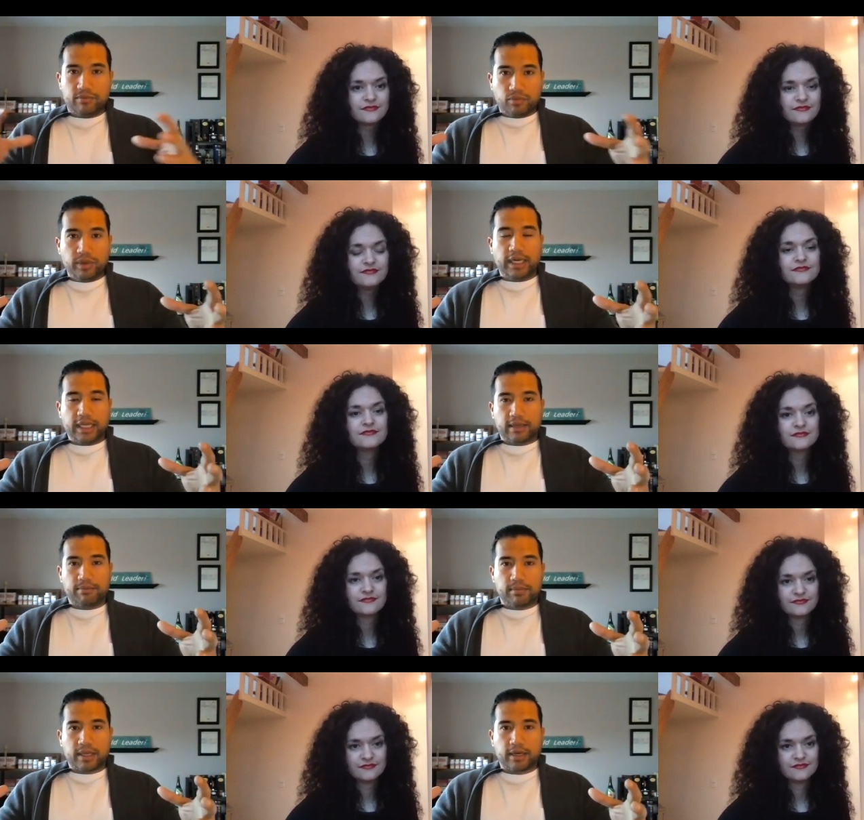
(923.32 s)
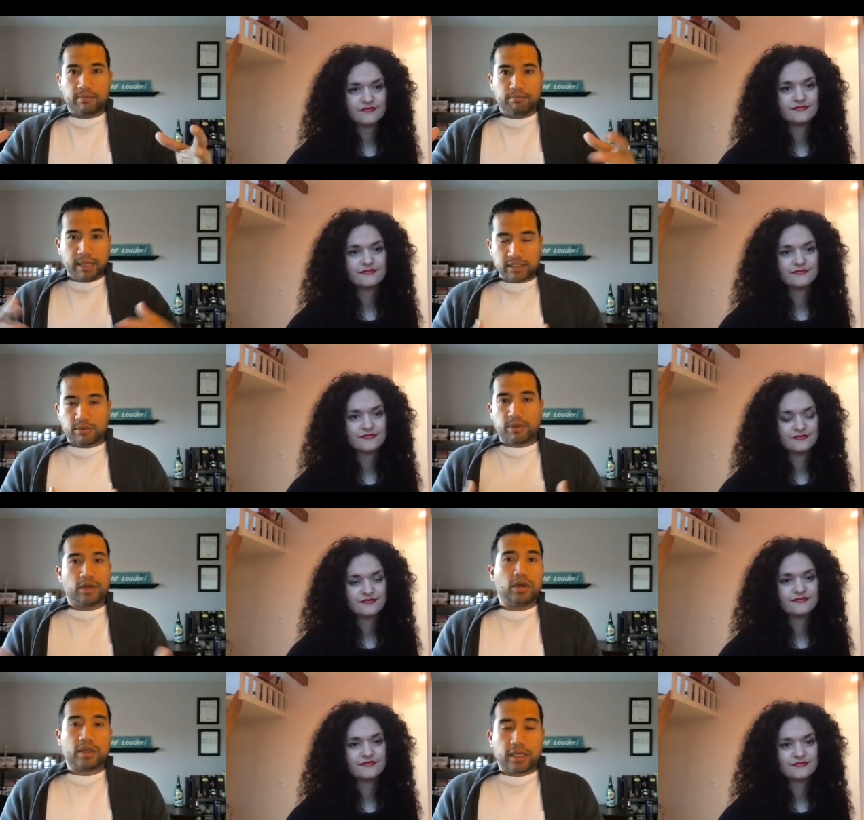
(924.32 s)
Speaker 1: really can can make someone
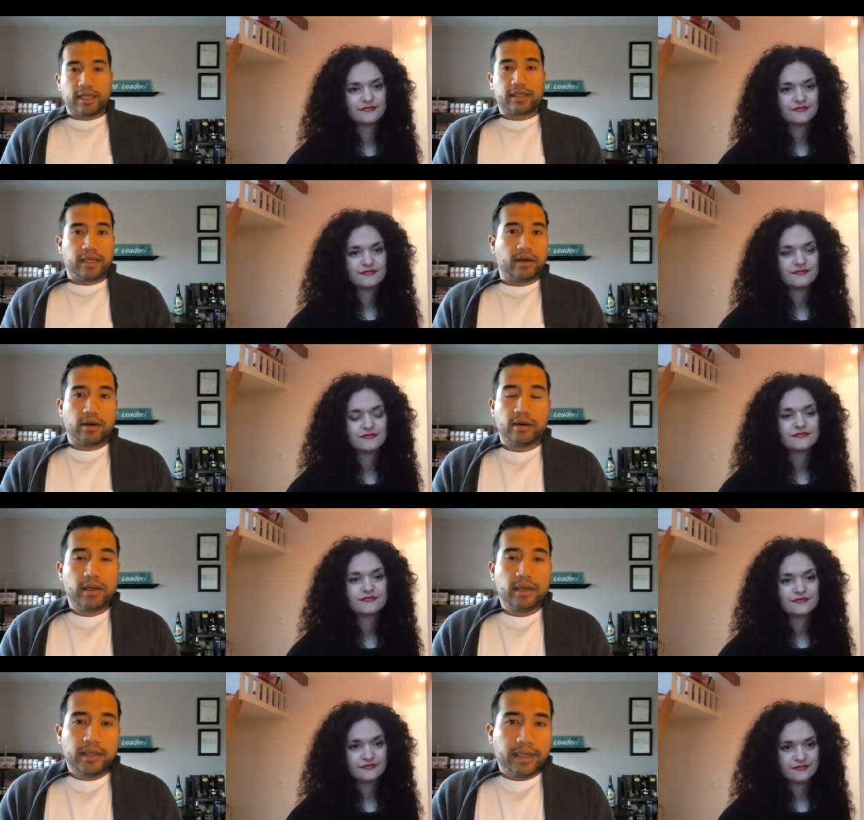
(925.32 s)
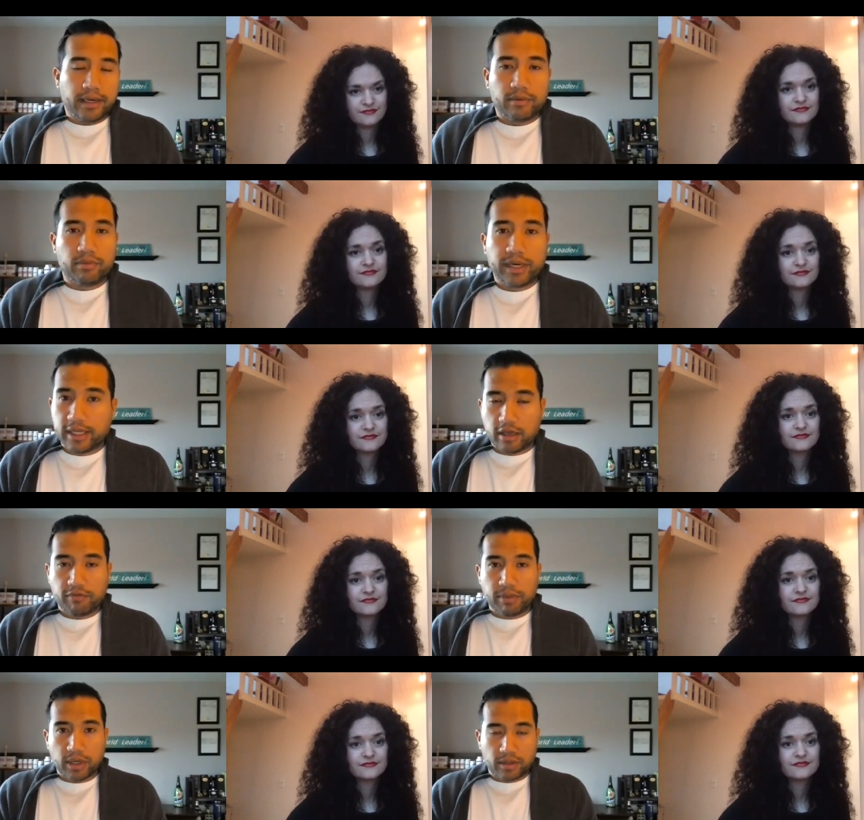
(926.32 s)
look like they're you know ready to
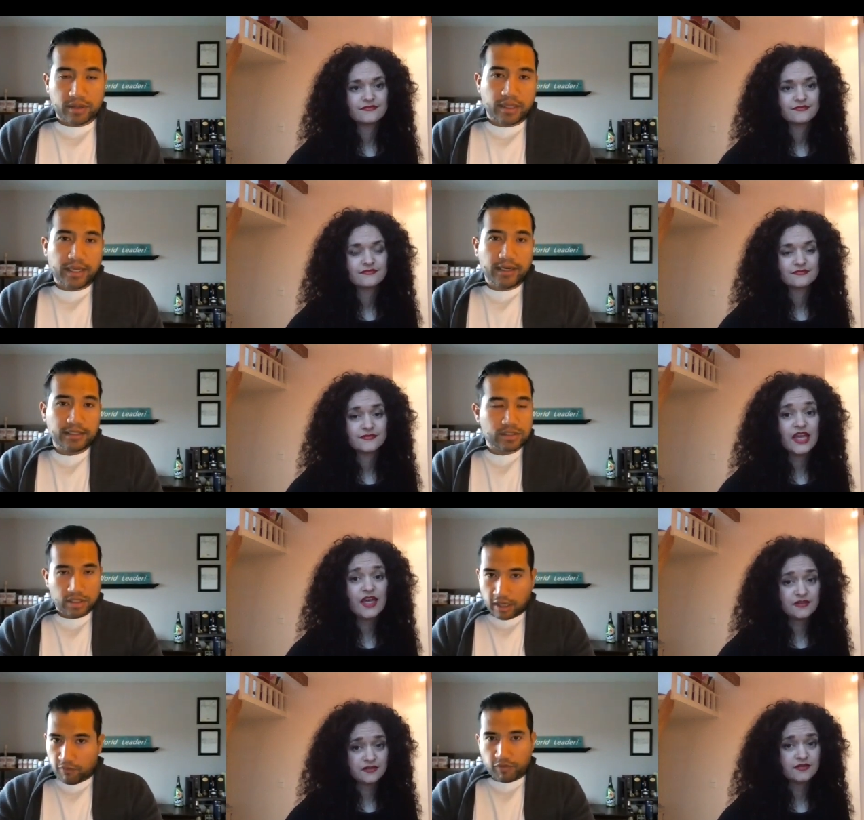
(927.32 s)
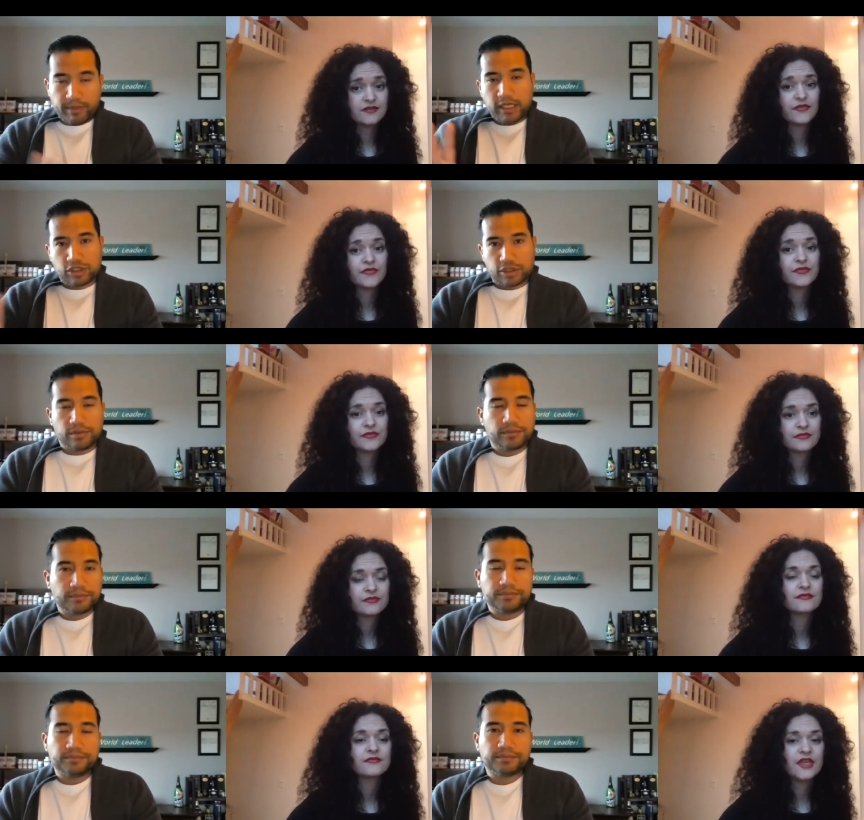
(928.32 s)
give birth and it's yeah. inflammation
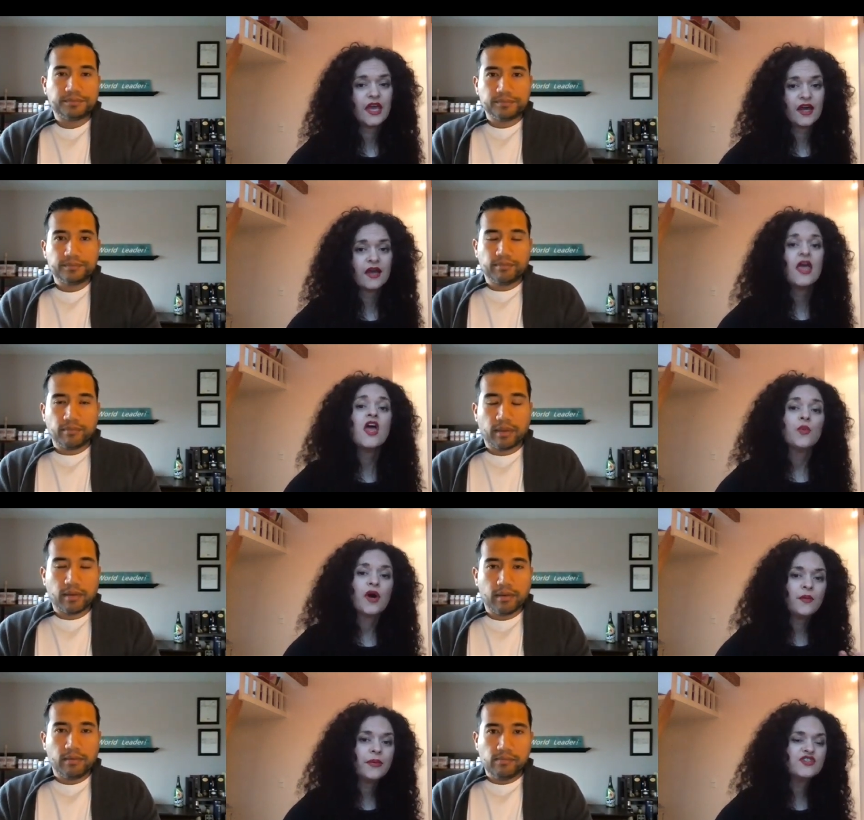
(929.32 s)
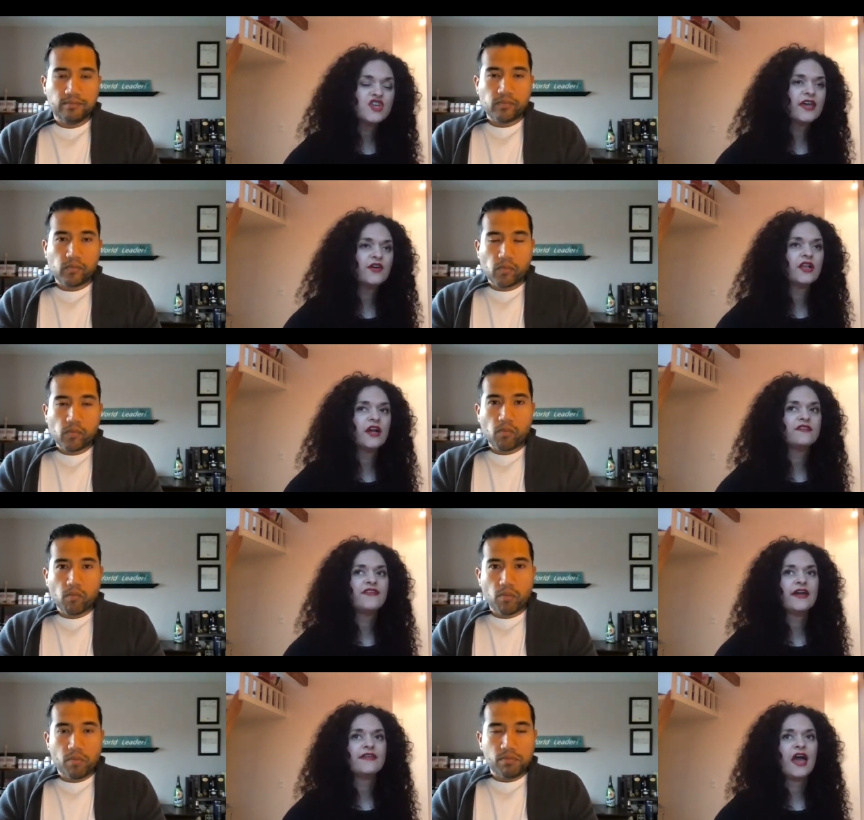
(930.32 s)
Speaker 2: yeah. Well, I appreciate you
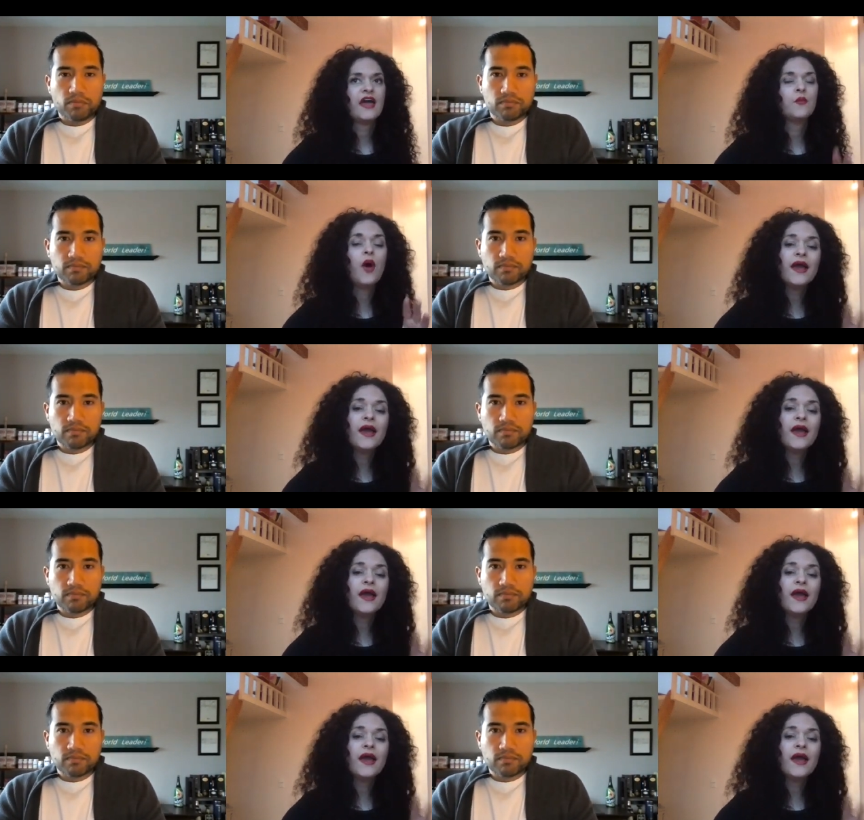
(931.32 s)
clarifying that. And why